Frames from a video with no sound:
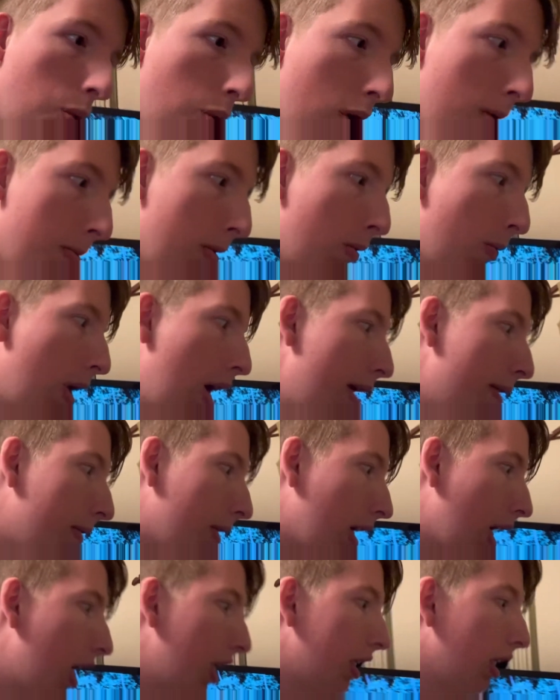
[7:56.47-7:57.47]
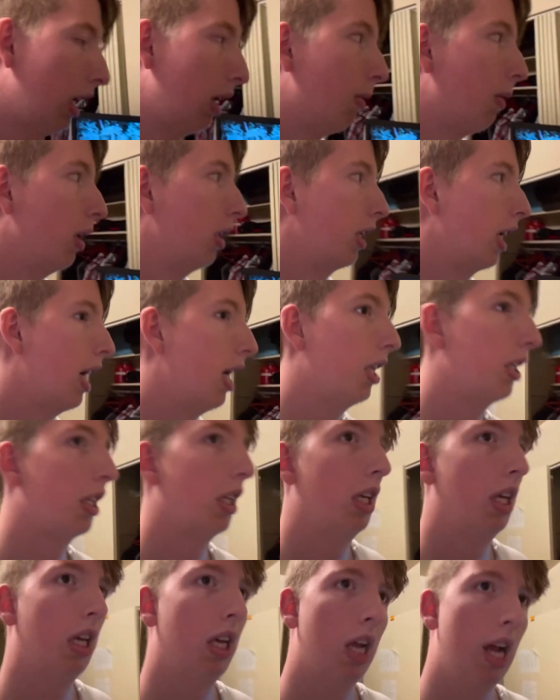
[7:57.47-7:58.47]
one. But whatever, guys. Anyways, guys,
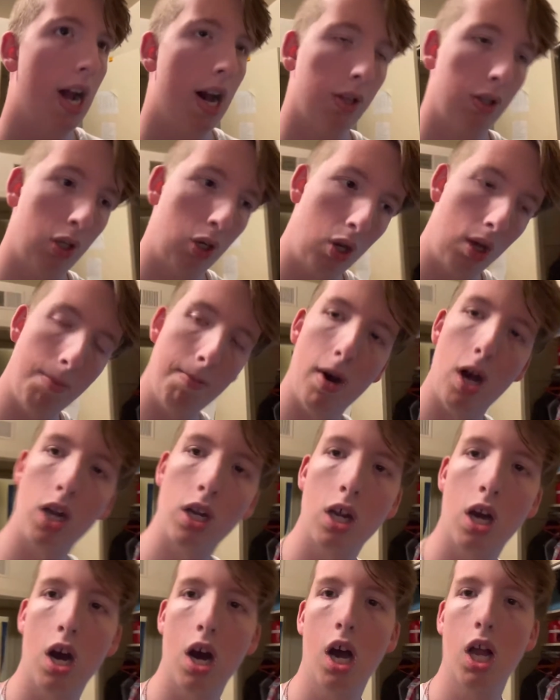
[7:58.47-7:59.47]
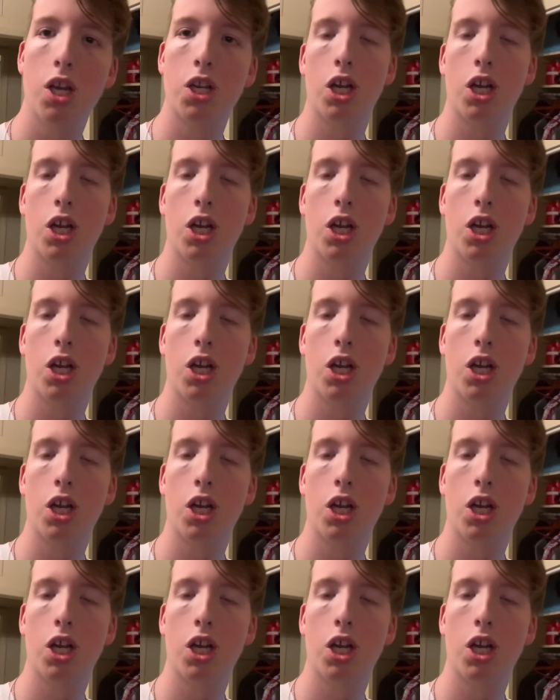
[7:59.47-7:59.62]
I'm gonna do a montage